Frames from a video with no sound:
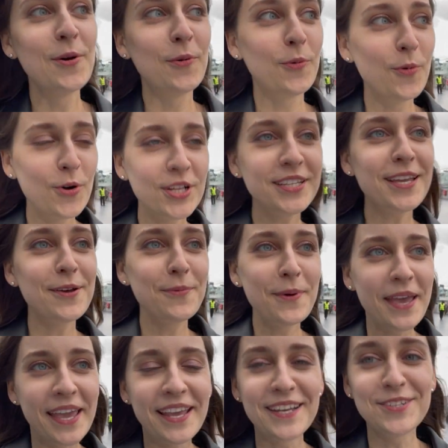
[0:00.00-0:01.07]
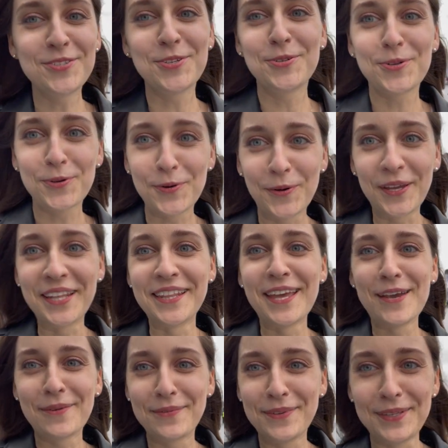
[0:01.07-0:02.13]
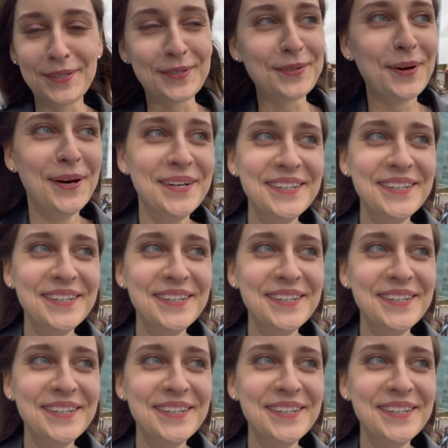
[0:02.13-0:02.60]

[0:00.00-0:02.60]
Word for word: what a way to ruin a view.